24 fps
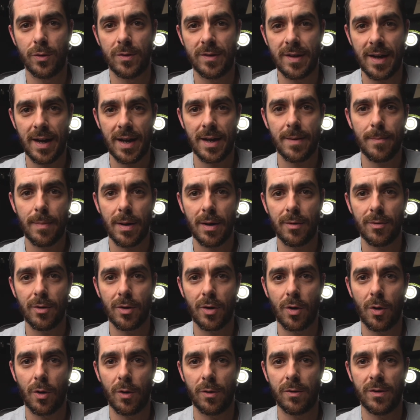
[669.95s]
10-bit
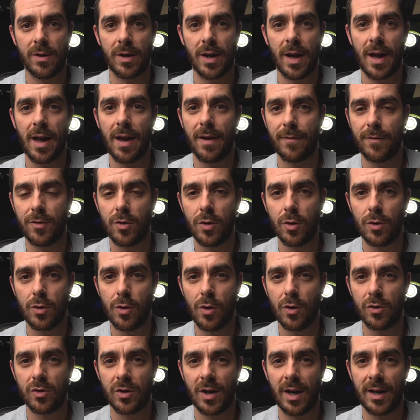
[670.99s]
recording if you use